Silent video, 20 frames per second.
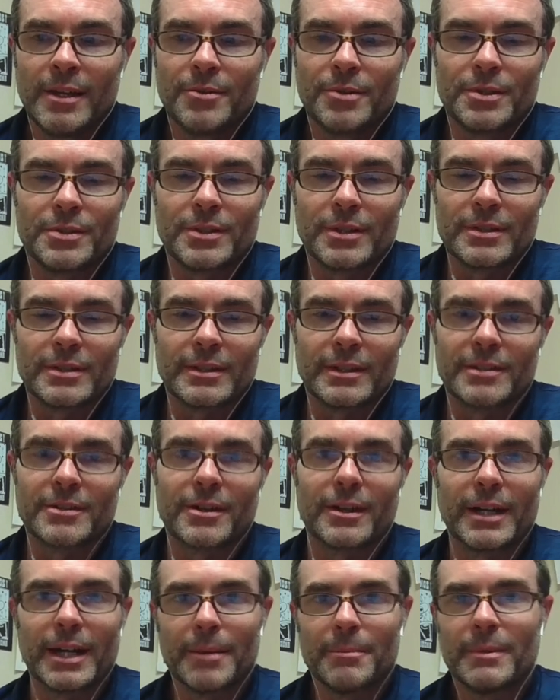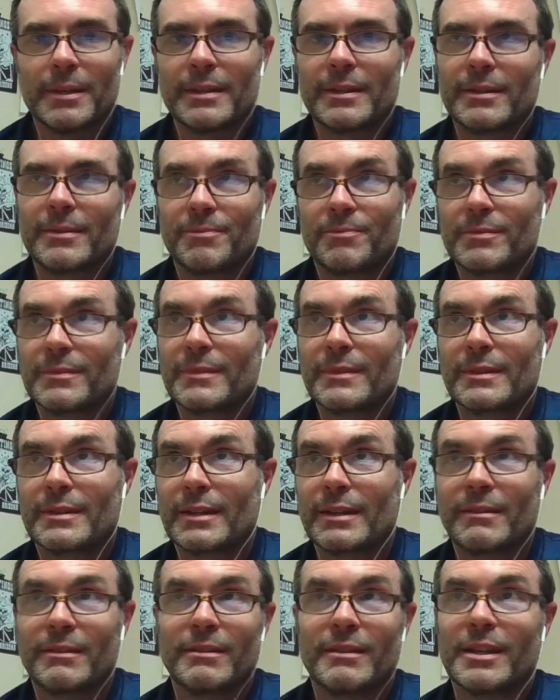was just described,
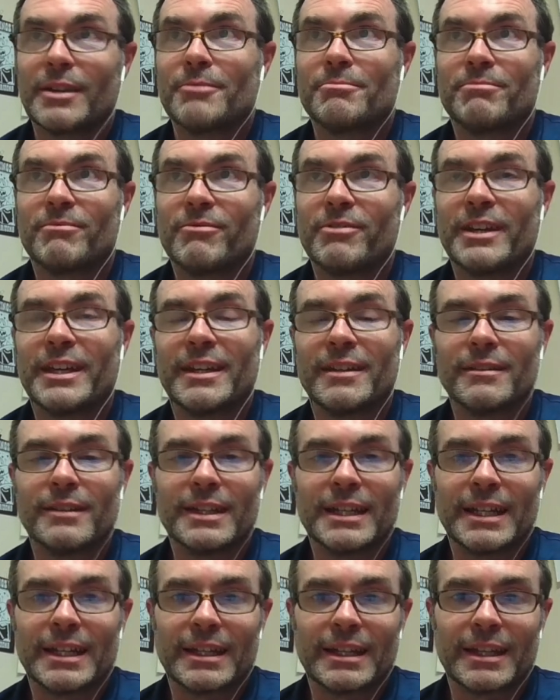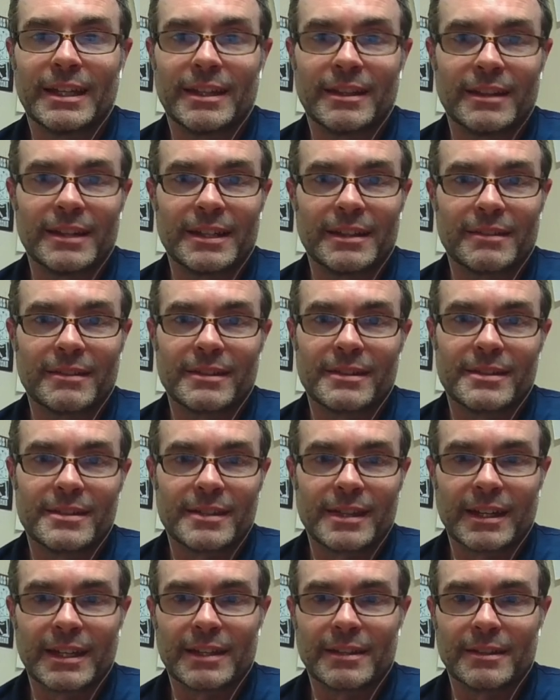vaguely in like
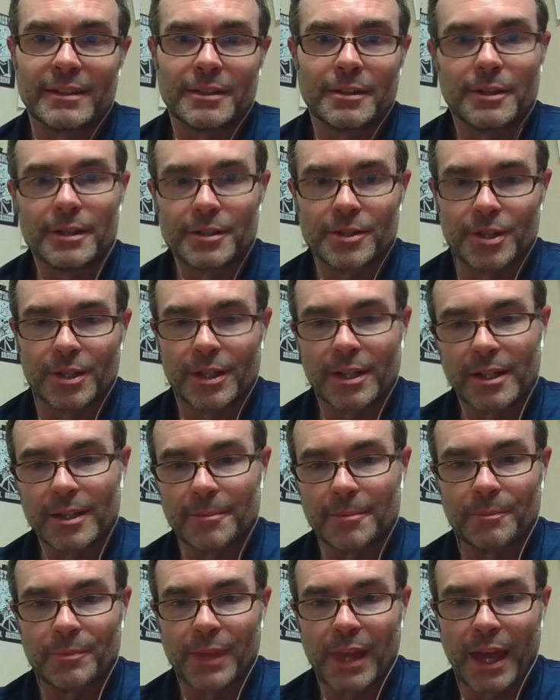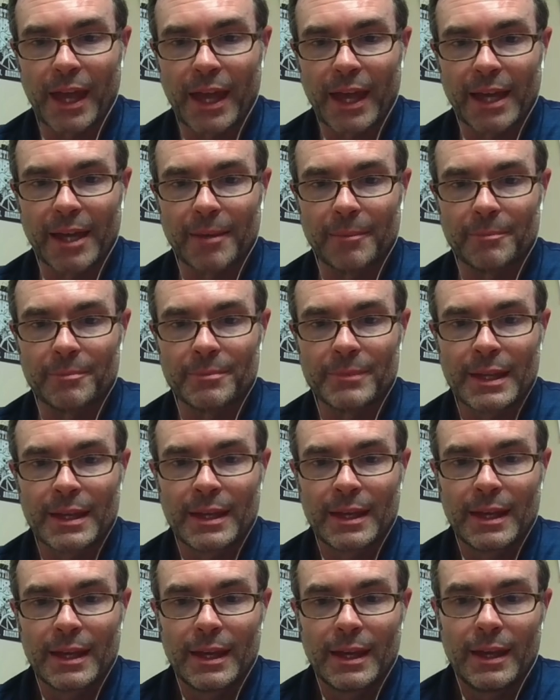psych literature.
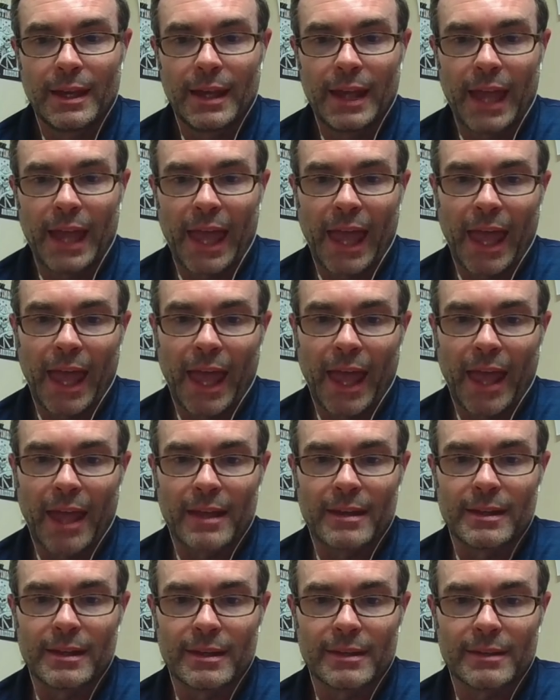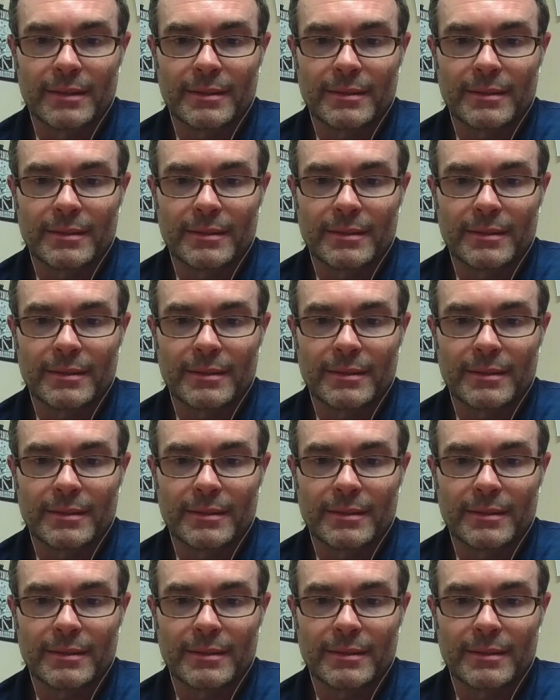And